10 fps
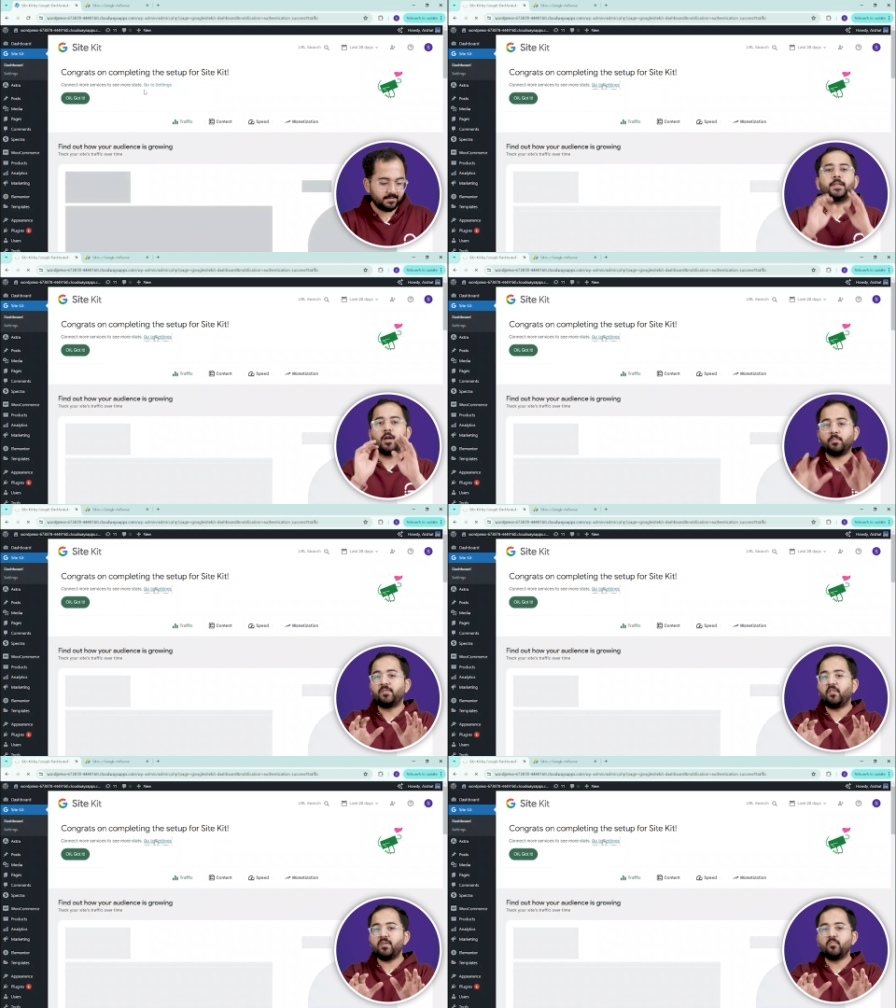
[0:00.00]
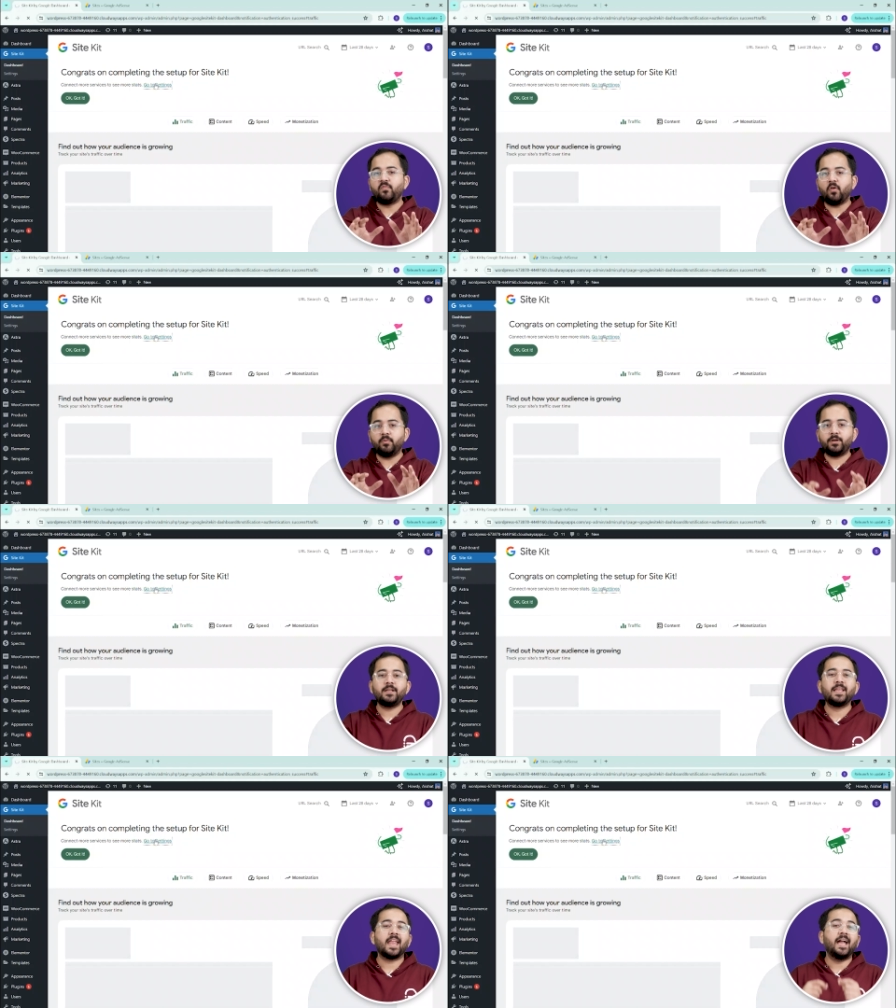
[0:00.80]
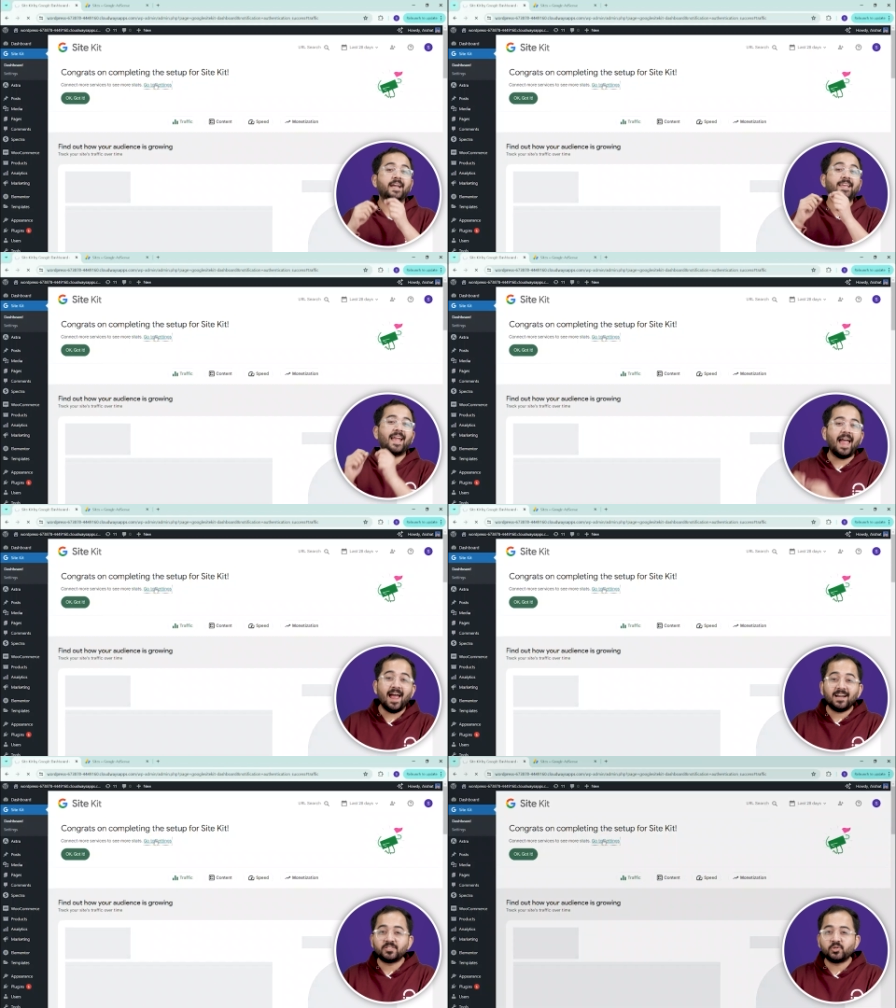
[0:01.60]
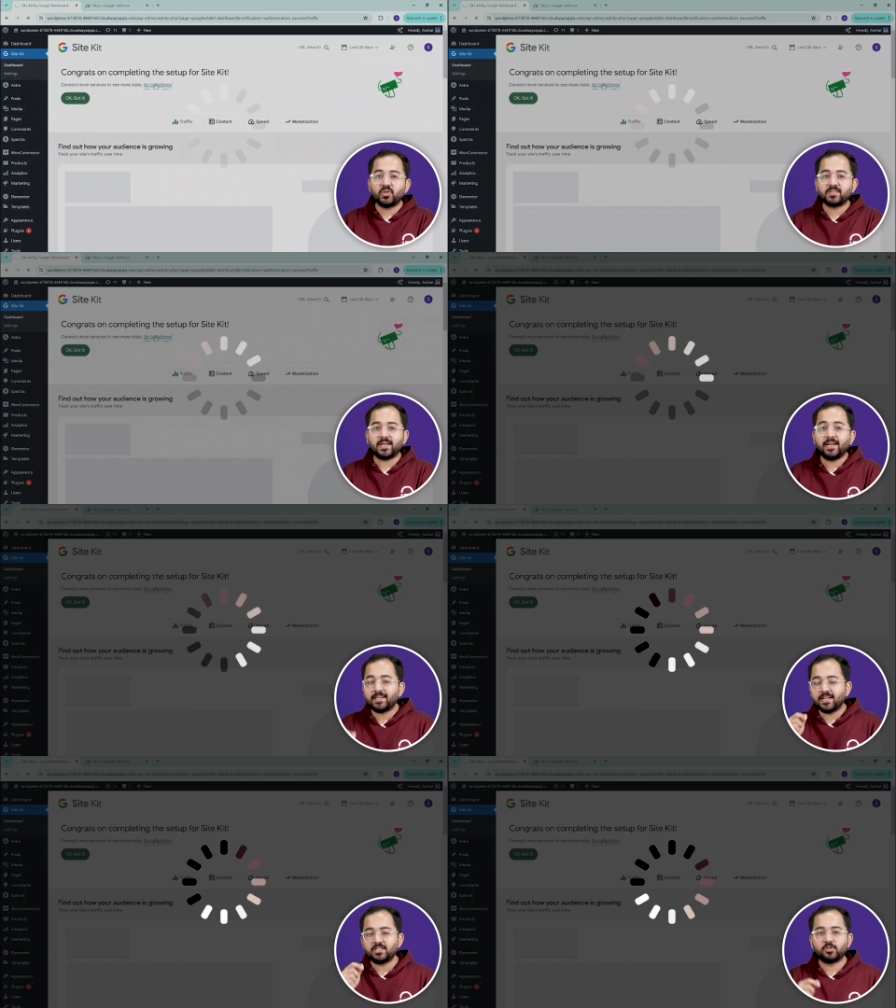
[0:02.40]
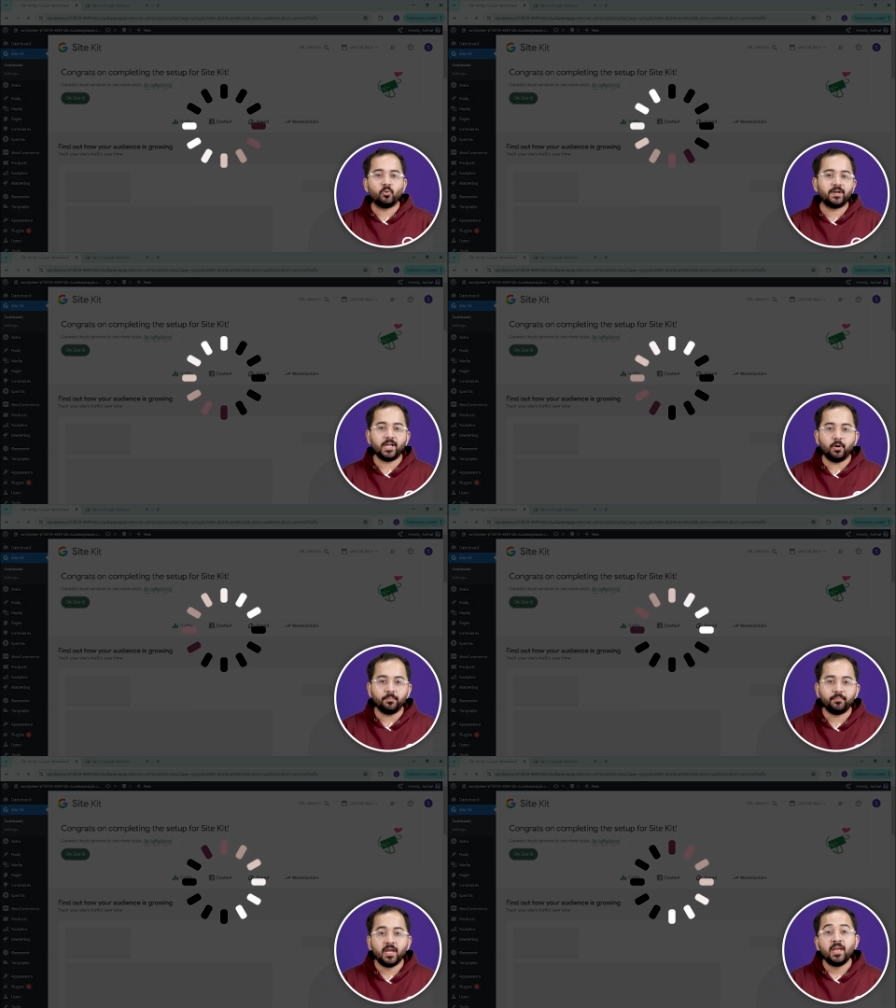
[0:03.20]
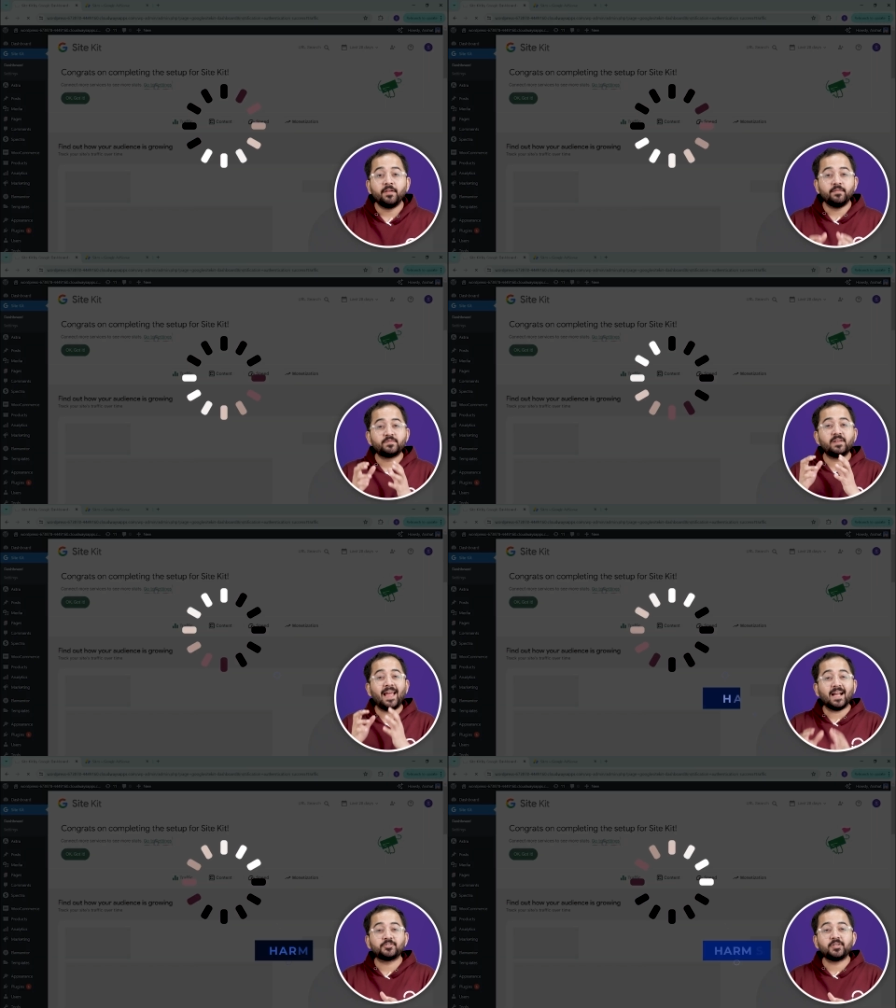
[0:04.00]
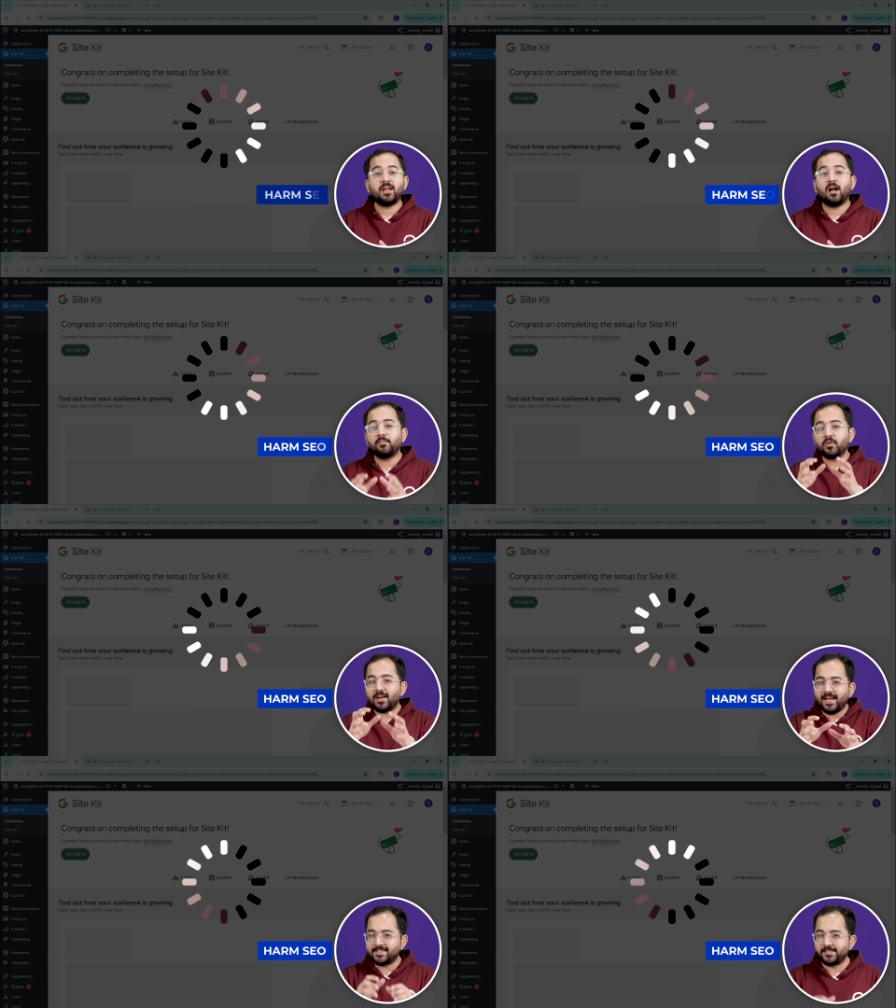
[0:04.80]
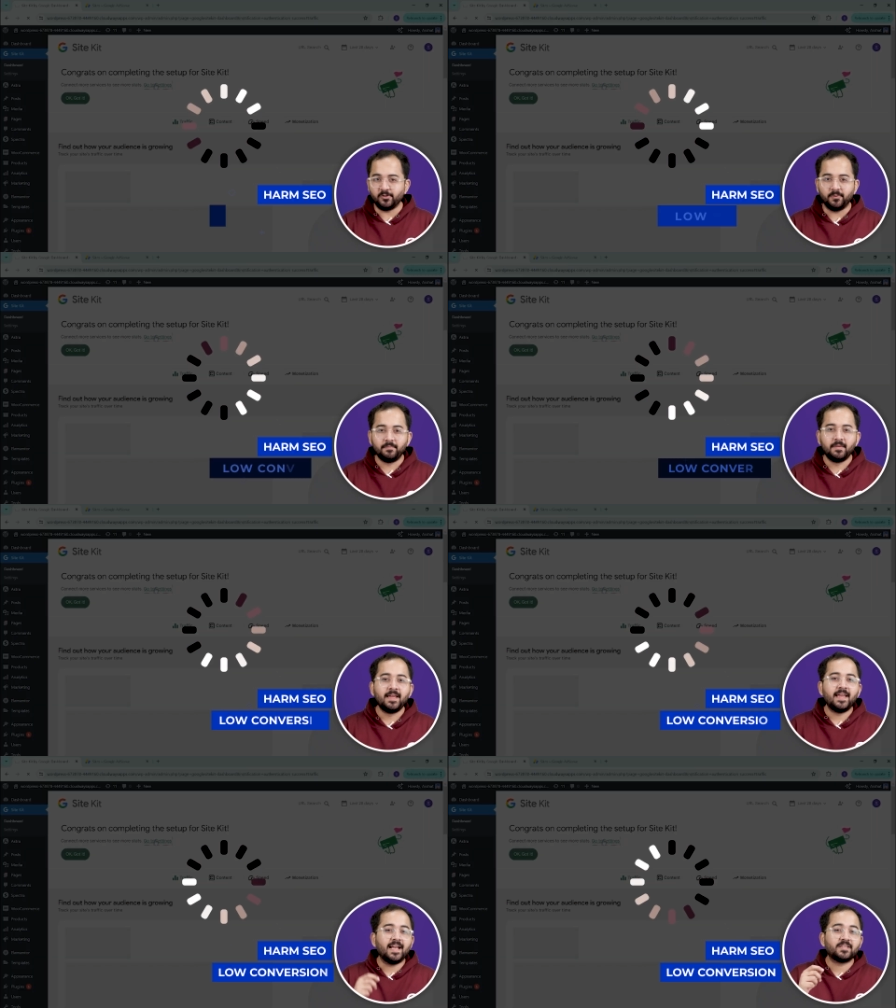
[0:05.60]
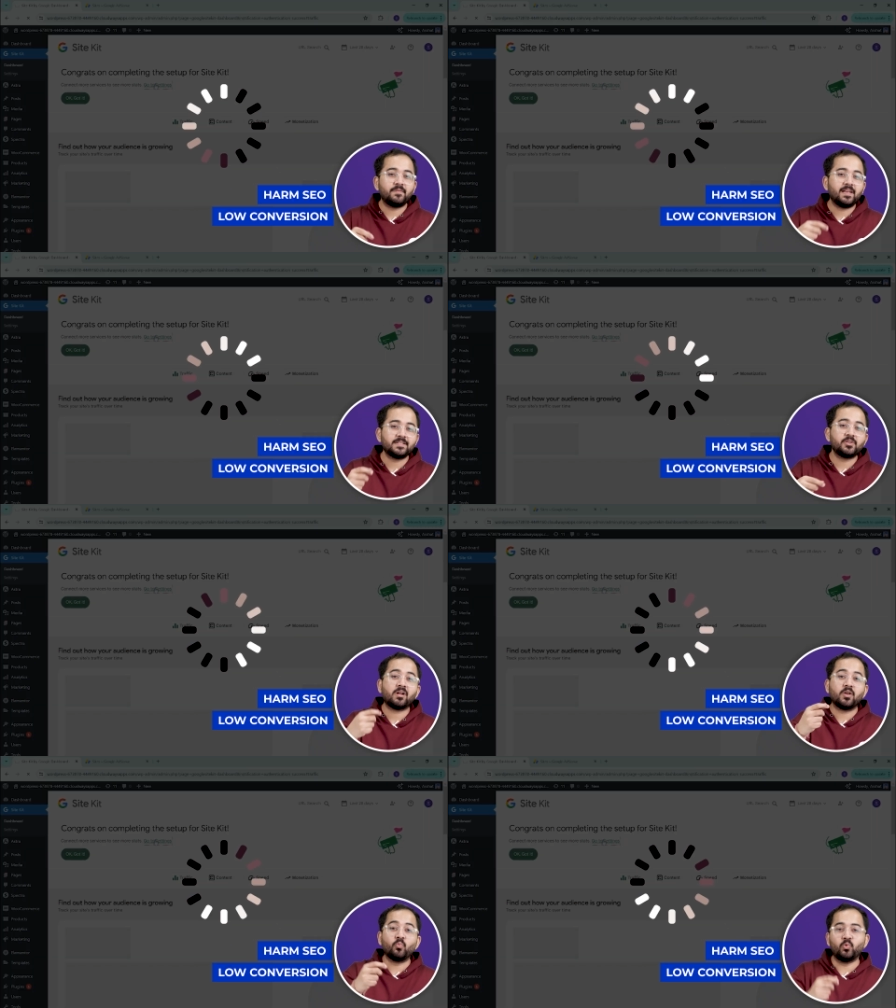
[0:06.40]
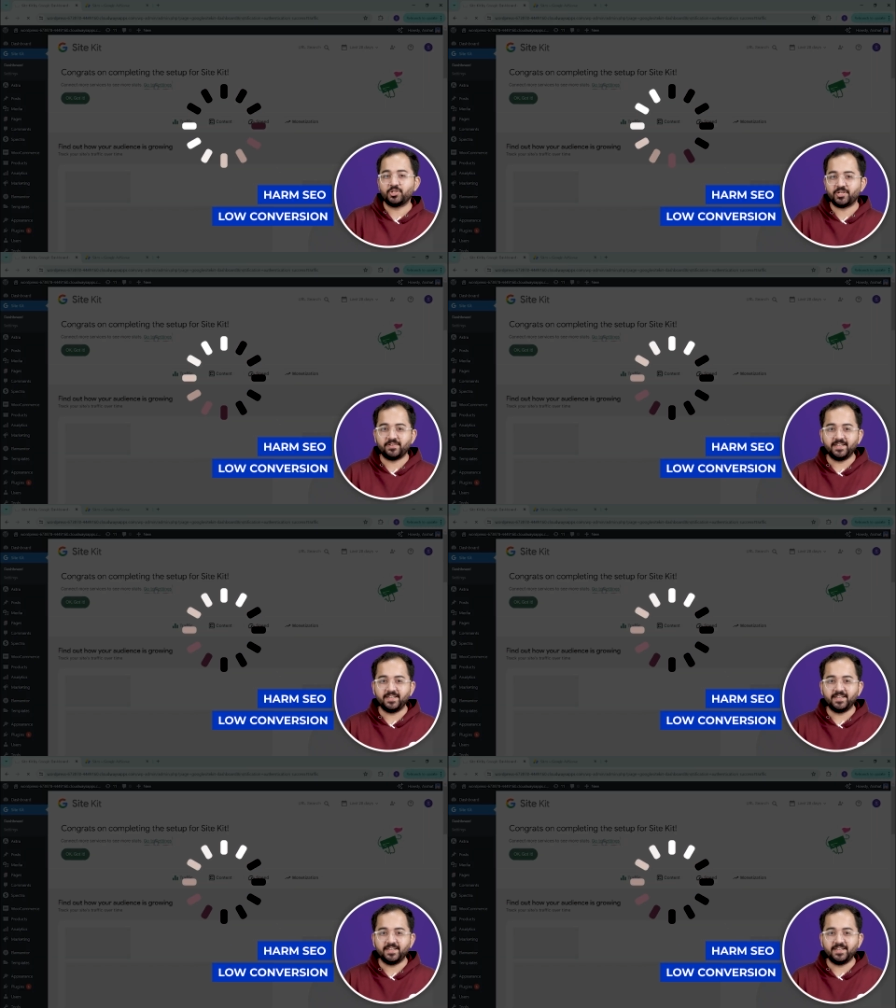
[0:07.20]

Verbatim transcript: Now before we move forward, adding ads to your site can slow it down, which will actually harm your SEO as well as your conversion